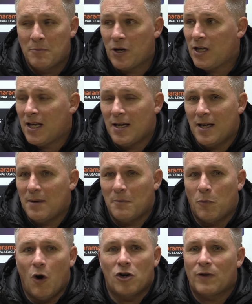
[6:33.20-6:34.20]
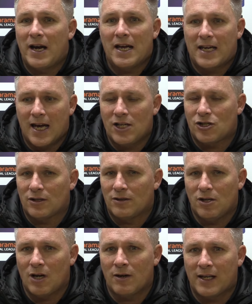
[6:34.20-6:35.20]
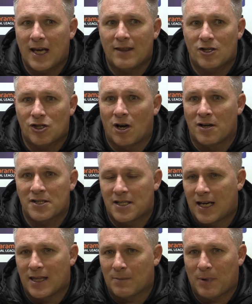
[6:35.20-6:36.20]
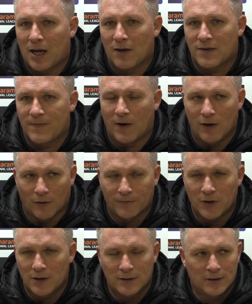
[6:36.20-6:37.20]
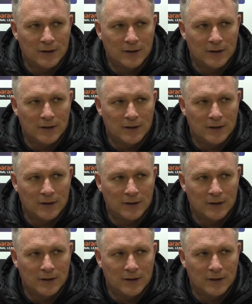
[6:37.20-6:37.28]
but what a great occasion. You don't get the chance to get in the playoffs very often,